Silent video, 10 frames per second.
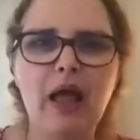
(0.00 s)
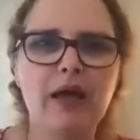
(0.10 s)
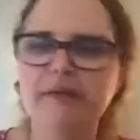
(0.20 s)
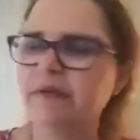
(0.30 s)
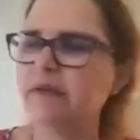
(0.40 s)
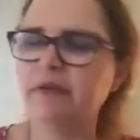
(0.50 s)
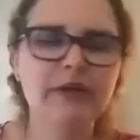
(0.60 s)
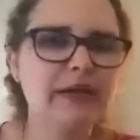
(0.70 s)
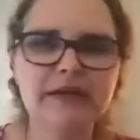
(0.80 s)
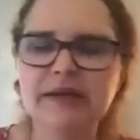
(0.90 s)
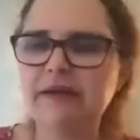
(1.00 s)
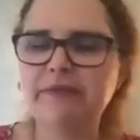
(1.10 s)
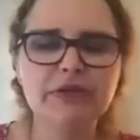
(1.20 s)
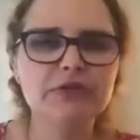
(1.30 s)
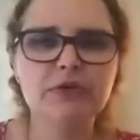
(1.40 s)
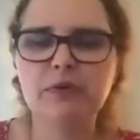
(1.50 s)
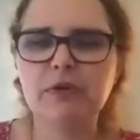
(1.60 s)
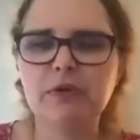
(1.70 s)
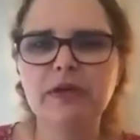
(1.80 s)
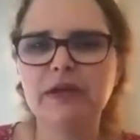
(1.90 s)
Don't need even to
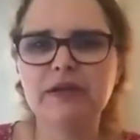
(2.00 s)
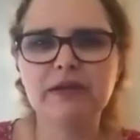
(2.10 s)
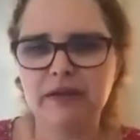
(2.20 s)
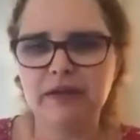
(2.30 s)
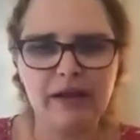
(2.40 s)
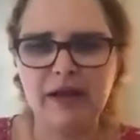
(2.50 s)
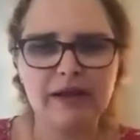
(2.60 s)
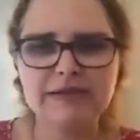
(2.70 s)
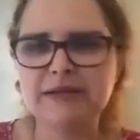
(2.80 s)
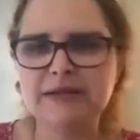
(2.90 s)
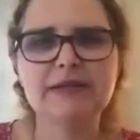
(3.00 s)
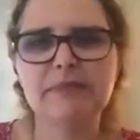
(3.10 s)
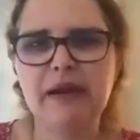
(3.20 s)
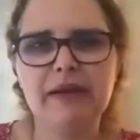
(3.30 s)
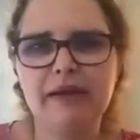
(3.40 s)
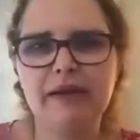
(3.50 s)
look at it